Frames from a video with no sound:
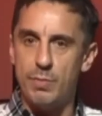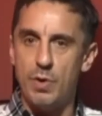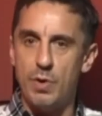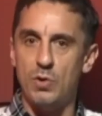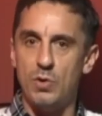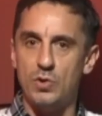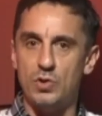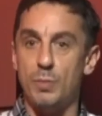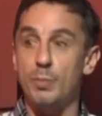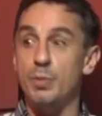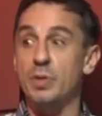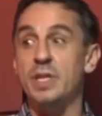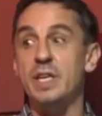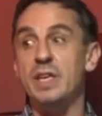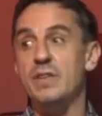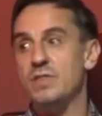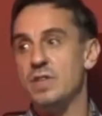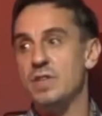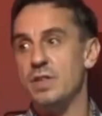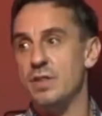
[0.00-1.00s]
but also
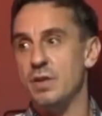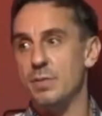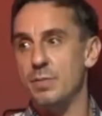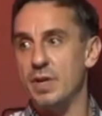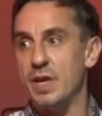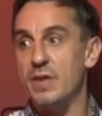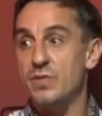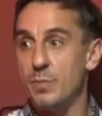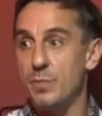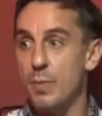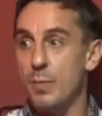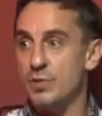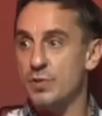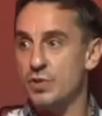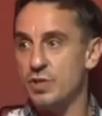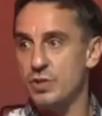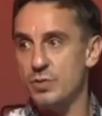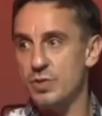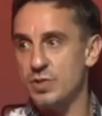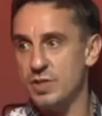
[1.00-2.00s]
believes in them and gives them
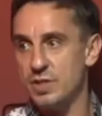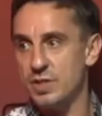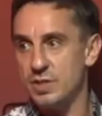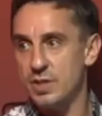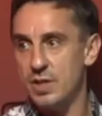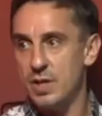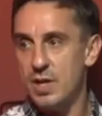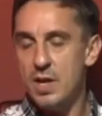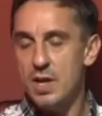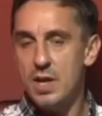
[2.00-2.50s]
opportunities,